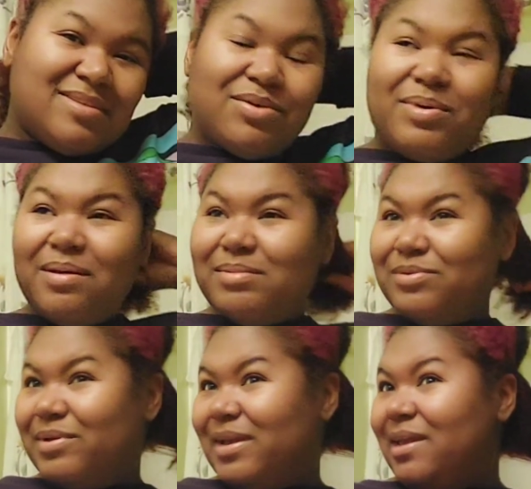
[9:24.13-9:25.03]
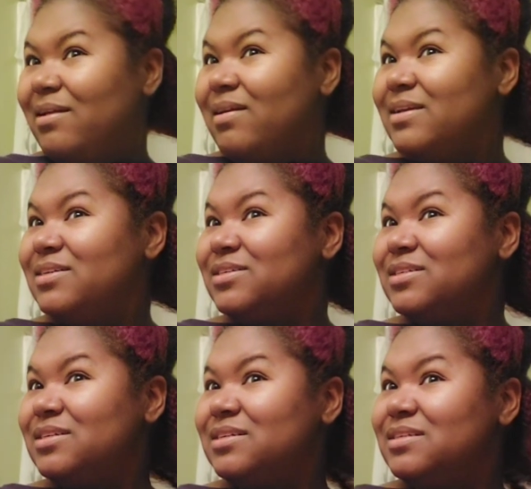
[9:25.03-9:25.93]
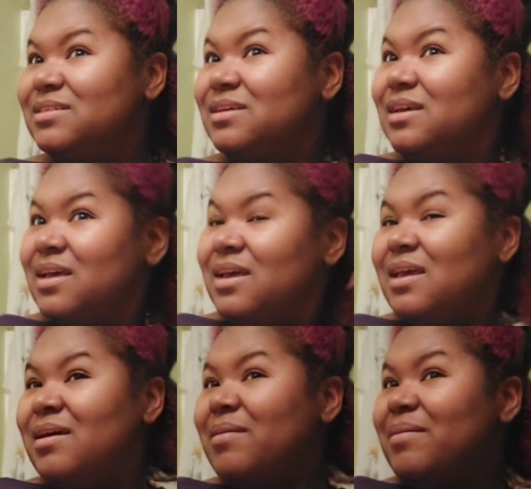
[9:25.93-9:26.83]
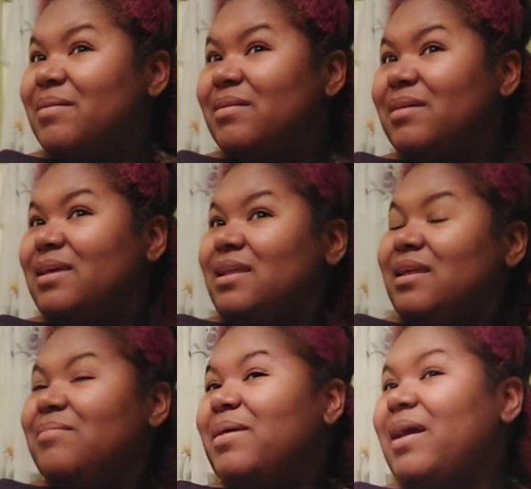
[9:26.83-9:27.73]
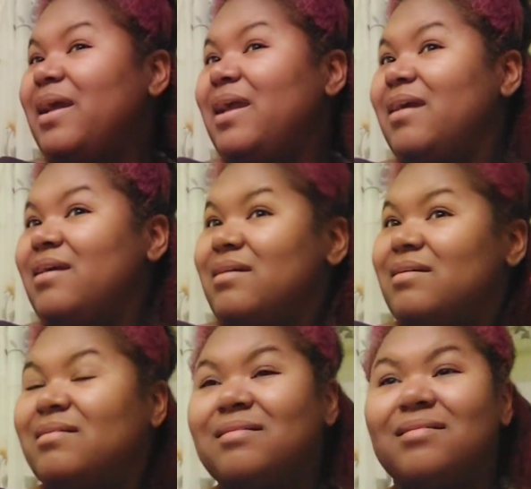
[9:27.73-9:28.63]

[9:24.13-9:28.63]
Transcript: So what I'm doing here is just getting my hair